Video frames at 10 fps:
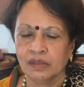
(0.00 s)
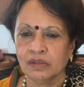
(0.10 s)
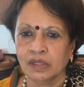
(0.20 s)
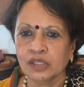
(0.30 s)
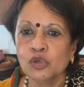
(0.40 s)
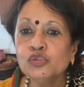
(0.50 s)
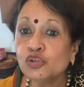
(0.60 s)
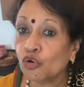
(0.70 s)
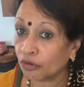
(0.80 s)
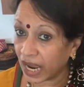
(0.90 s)

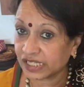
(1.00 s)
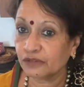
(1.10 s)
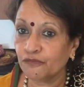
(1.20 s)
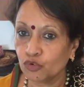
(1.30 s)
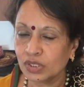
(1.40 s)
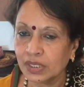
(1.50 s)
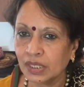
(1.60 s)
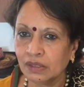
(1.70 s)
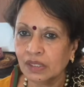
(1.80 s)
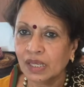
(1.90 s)
ASAFETIDA
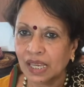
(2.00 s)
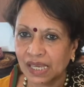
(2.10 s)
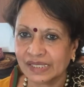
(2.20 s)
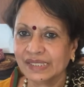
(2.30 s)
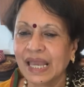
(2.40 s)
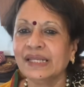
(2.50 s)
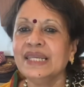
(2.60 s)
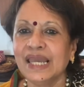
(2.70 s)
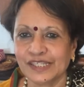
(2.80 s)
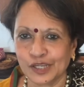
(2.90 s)
exactly
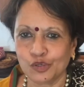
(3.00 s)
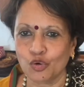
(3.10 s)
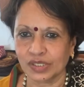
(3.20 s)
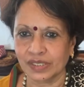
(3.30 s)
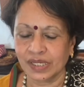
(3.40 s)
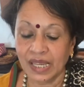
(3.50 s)
as I taught it.